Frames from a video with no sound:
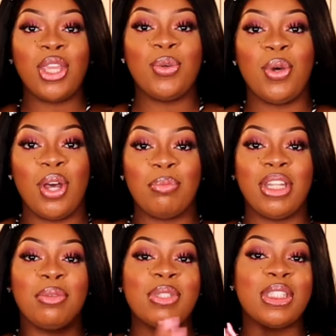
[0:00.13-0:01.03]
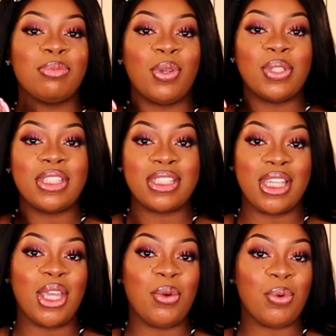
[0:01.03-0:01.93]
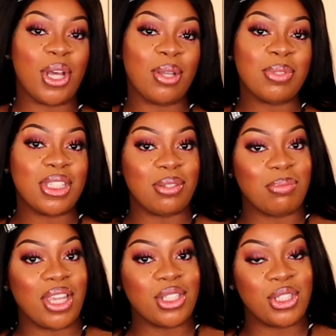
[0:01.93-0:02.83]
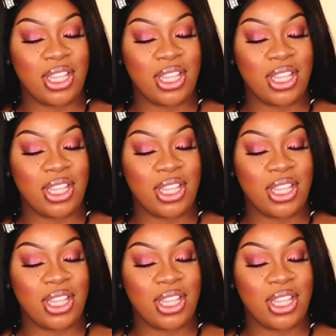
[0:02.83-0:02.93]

Hi you all, my name is Simone C. Welcome to my